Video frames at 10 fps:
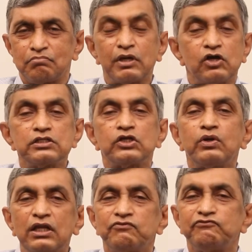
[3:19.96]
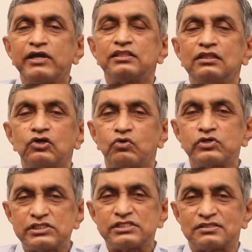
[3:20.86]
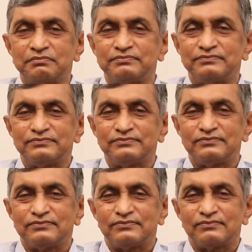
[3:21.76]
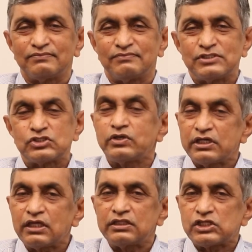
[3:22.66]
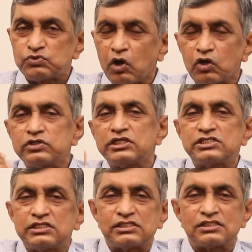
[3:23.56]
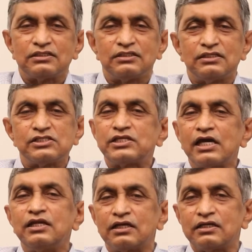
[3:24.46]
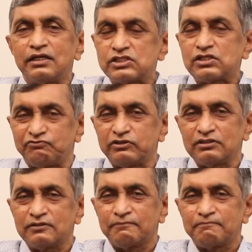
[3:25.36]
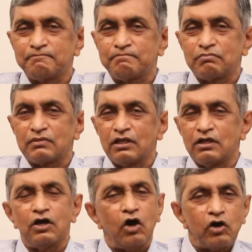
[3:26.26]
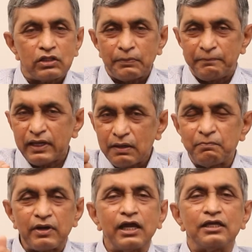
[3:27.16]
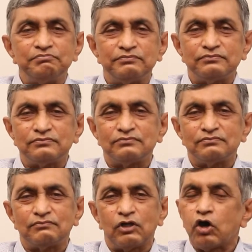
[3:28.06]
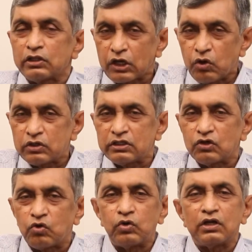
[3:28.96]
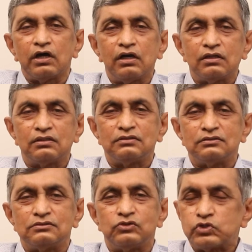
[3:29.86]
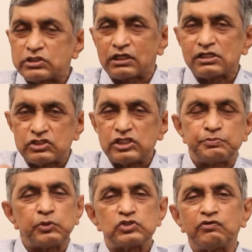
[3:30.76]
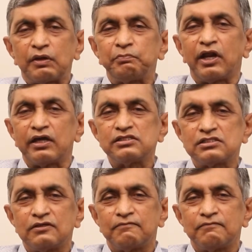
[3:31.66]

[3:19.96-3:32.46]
because they don't have faith in the court system. So either they swallow justice silently and suffer, or they pay a bribe, or they go to a gunda who settles disputes for a price,